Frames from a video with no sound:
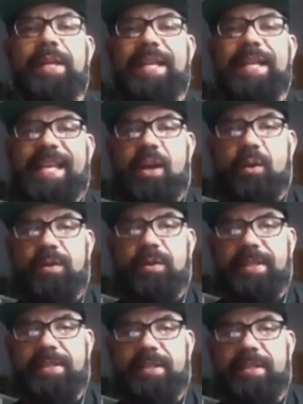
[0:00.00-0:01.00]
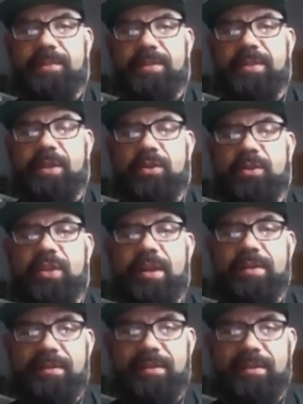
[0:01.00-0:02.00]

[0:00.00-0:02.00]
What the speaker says: ecosystem. So just,